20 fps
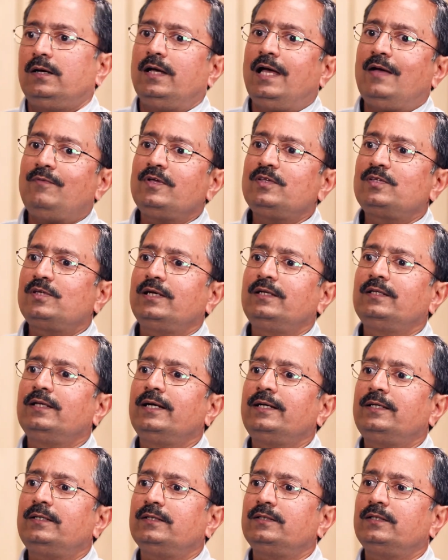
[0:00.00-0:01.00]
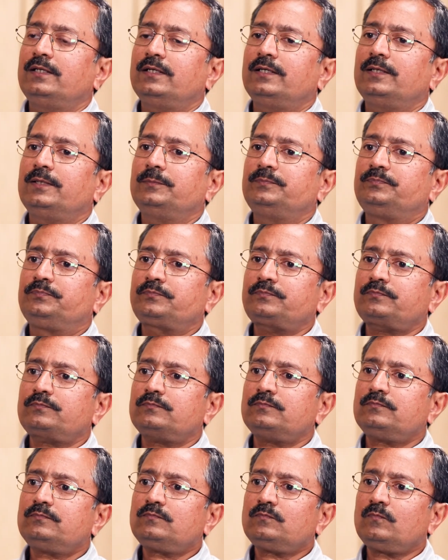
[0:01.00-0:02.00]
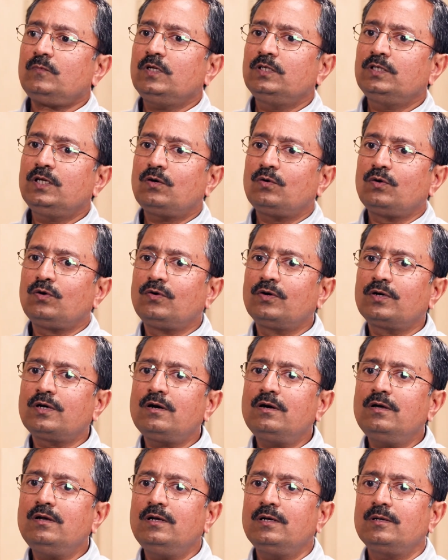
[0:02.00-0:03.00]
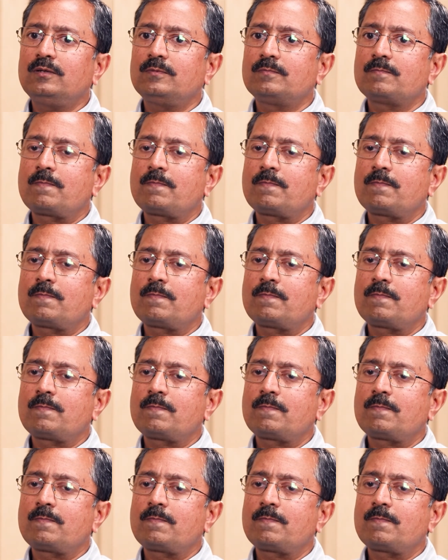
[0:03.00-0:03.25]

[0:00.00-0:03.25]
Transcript: Having said that, the overall